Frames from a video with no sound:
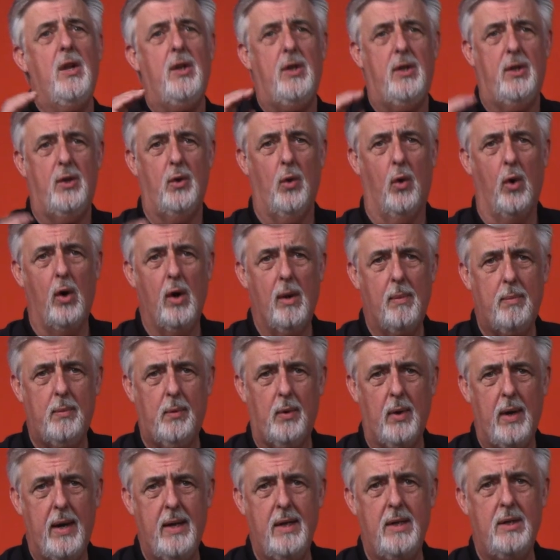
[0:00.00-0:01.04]
you're
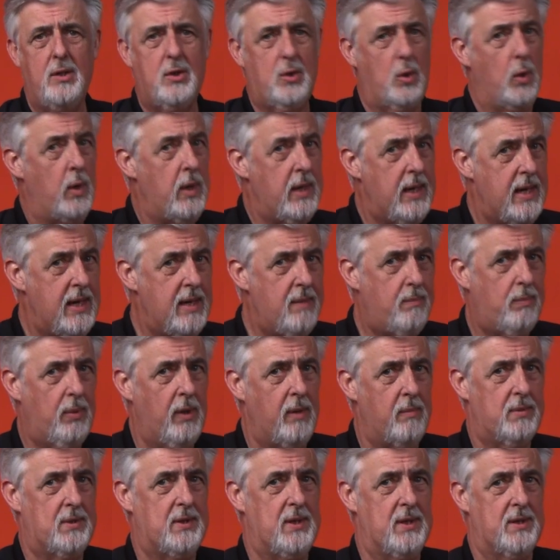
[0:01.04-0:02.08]
upgrading to a heat
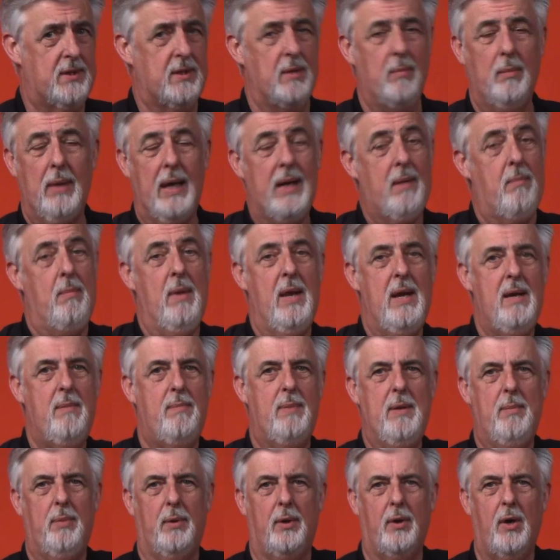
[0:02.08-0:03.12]
pump system like many
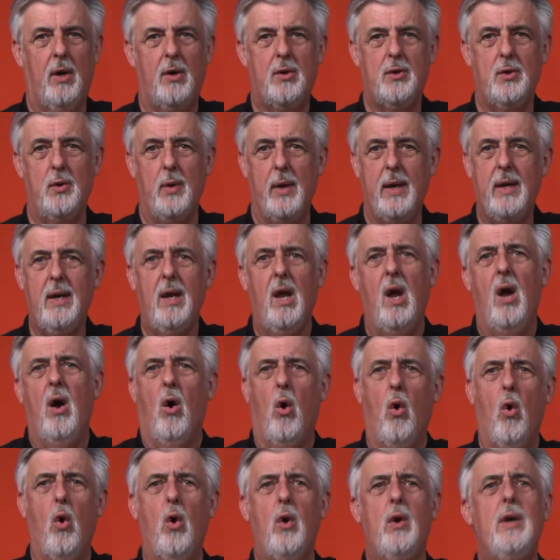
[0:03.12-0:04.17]
people are doing,
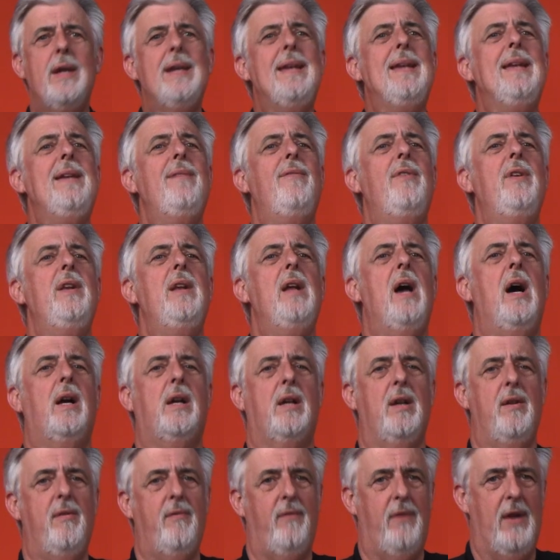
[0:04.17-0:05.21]
or even a
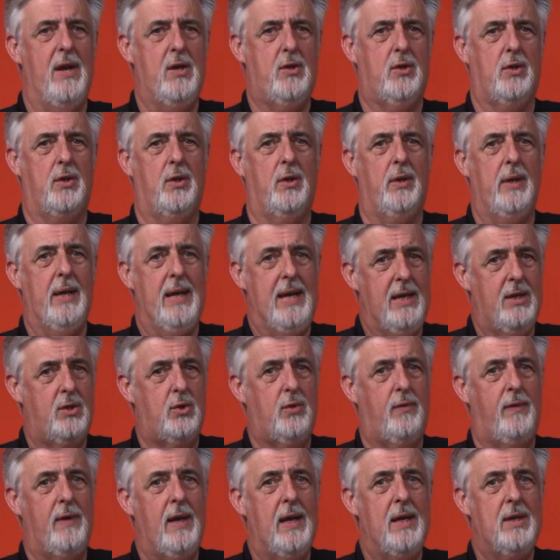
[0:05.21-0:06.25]
conventional
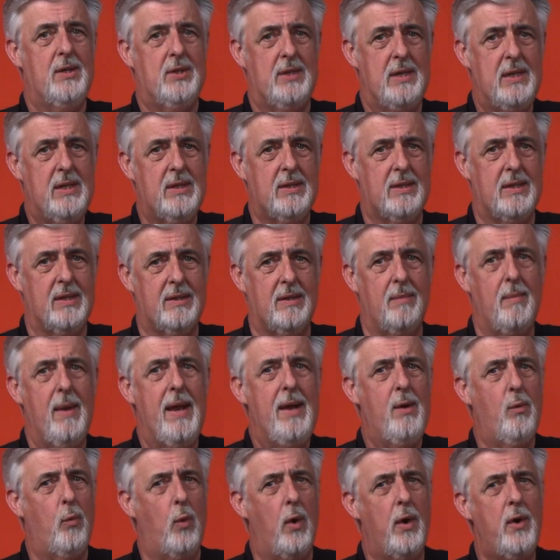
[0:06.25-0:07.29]
HVAC system
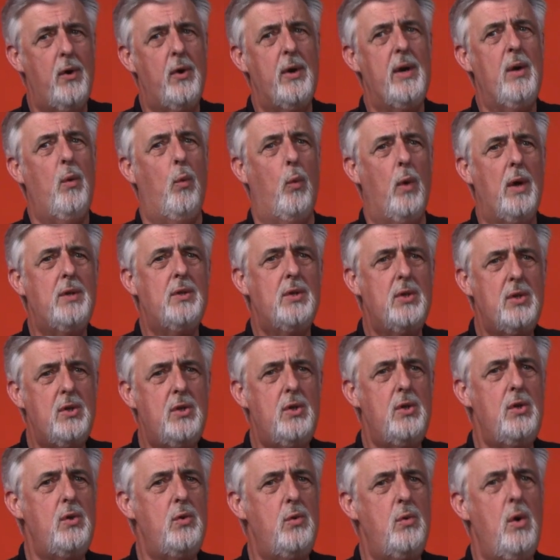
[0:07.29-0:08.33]
and wondering what to
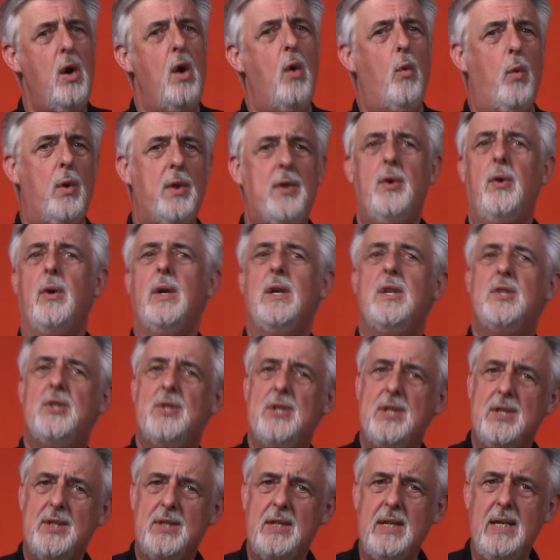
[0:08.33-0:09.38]
do with your
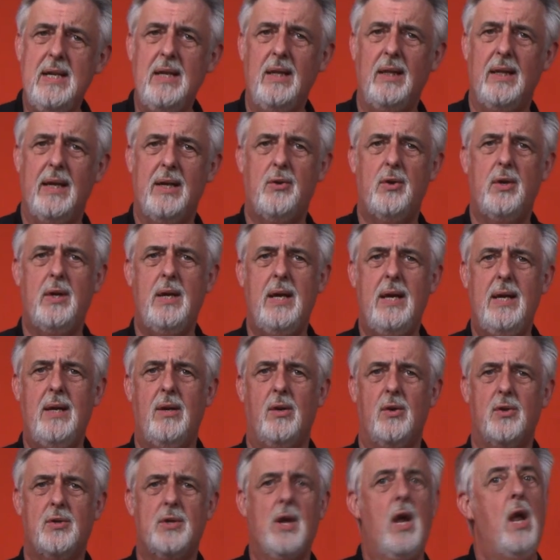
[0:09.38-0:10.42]
existing electric
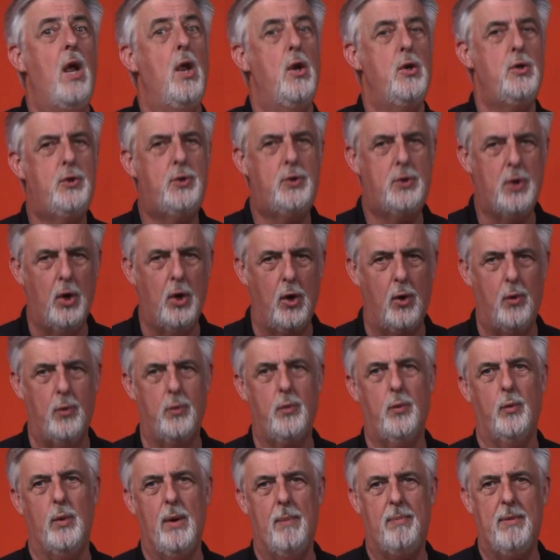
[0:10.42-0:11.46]
heaters, don't
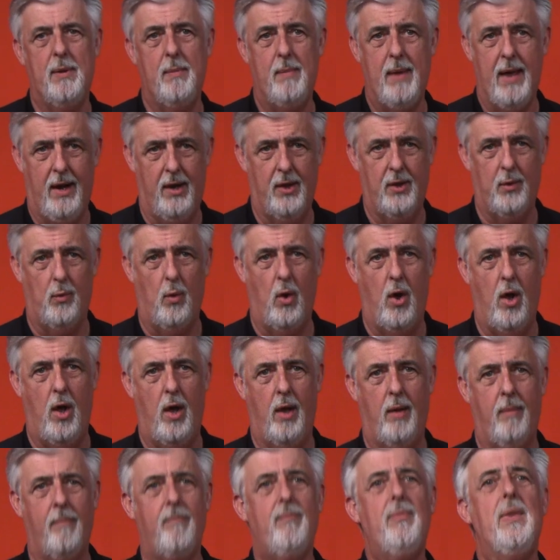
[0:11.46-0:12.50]
rip them out of the
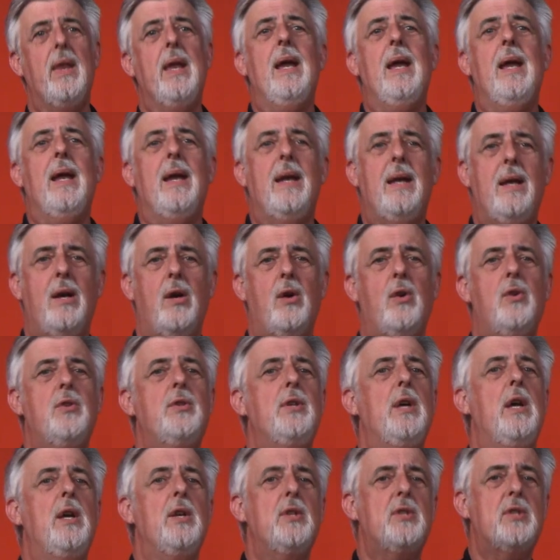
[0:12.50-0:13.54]
wall. Here's
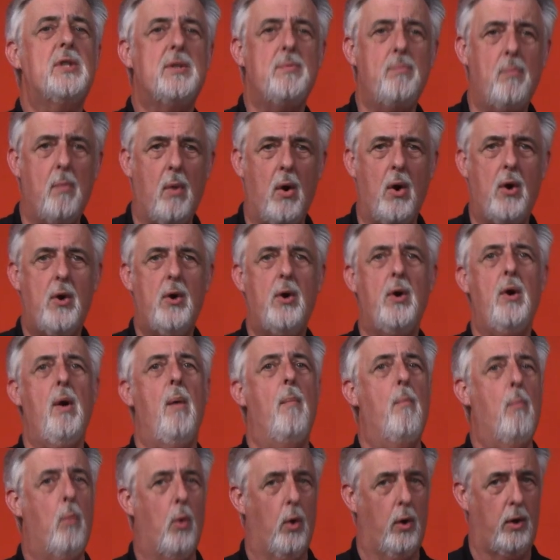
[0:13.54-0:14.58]
a smarter,
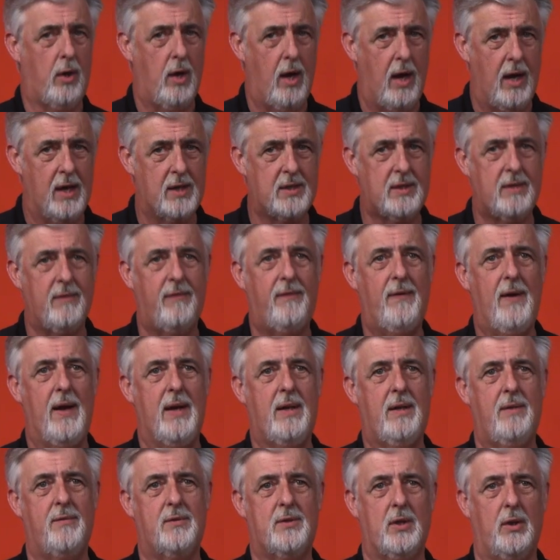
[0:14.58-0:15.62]
more
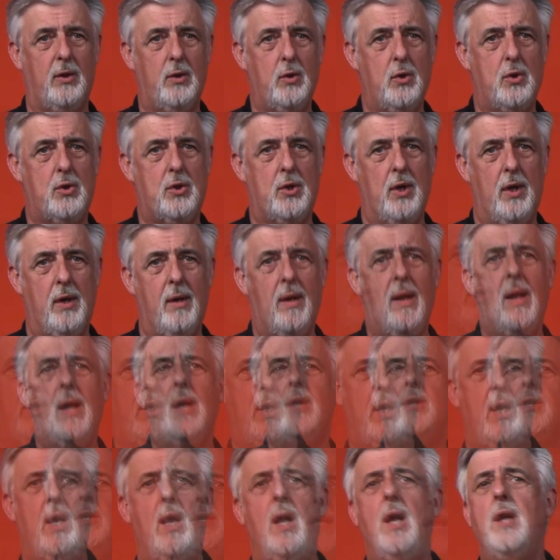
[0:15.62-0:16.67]
cost-effective solution.
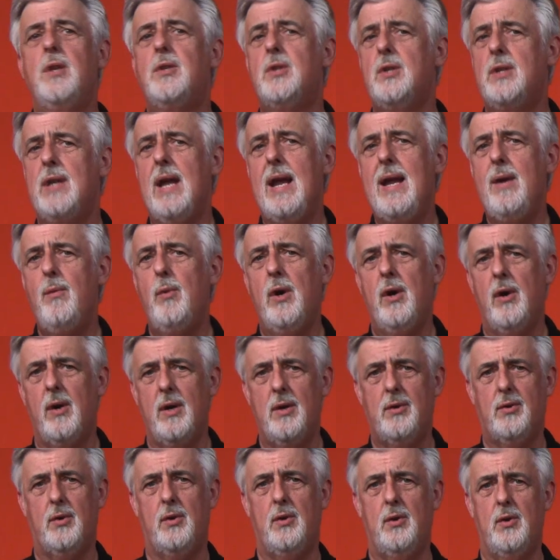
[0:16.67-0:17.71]
Today we are
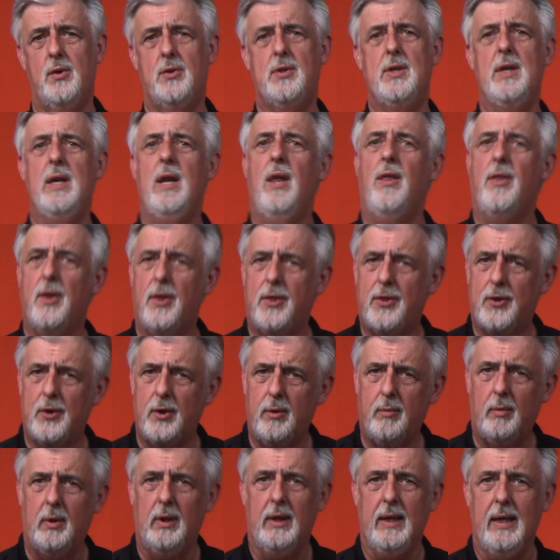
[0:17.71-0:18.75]
introducing the
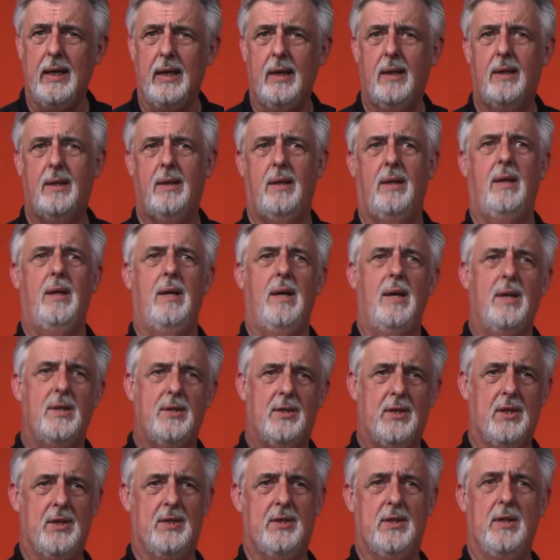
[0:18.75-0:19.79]
ThermaLink
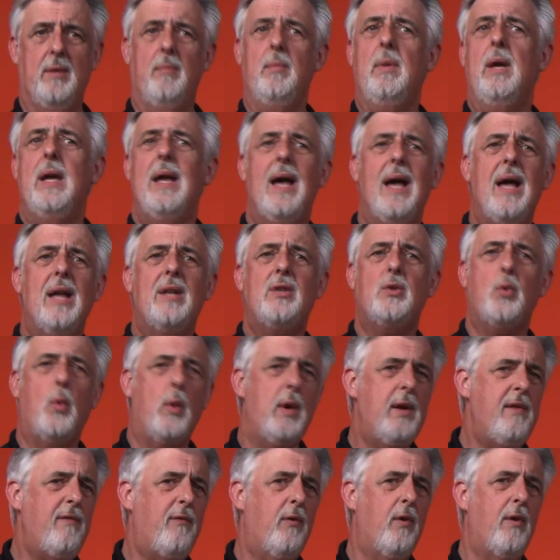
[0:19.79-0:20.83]
system, a
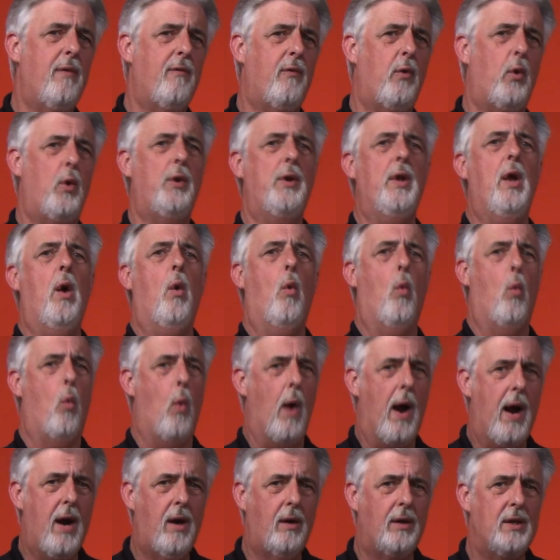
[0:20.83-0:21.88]
24-volt
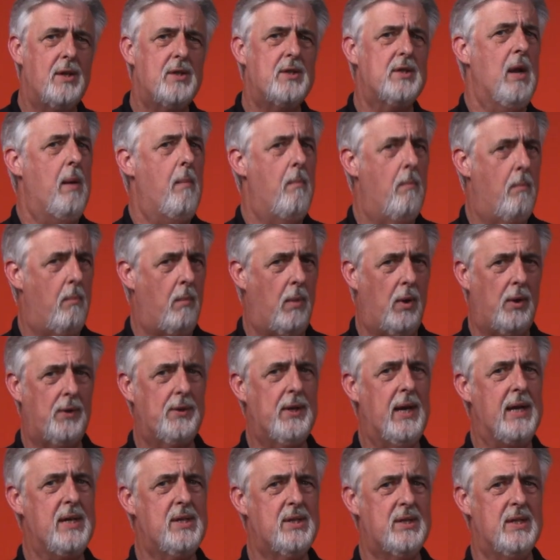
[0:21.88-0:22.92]
wireless
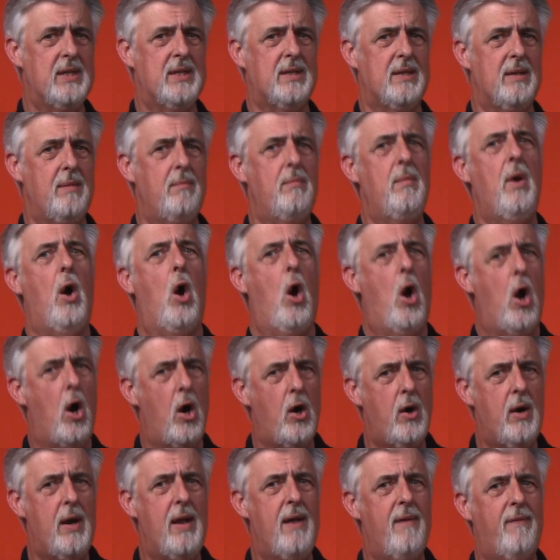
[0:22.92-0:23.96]
multi-system
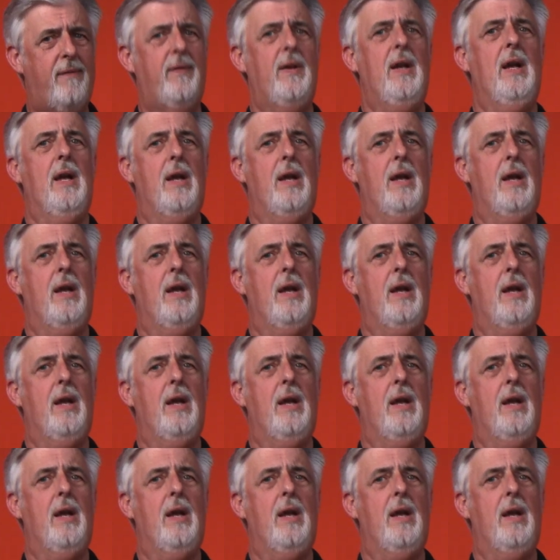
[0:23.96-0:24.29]
RF